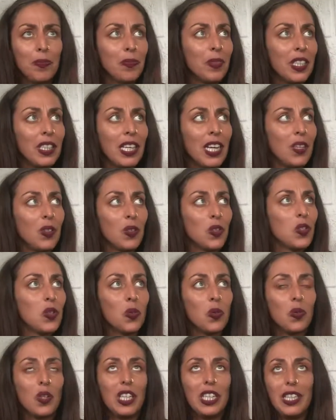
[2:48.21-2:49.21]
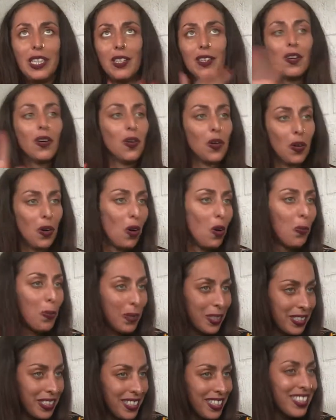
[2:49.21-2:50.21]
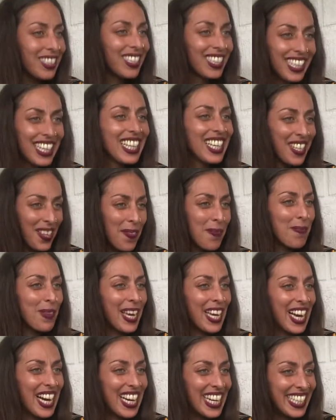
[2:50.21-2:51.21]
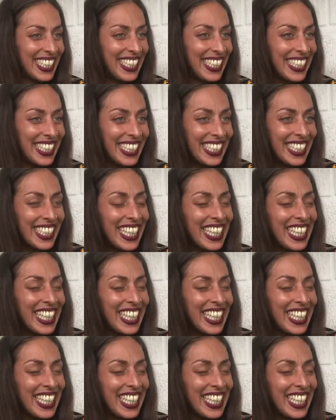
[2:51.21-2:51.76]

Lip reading: and that also really opened my eyes.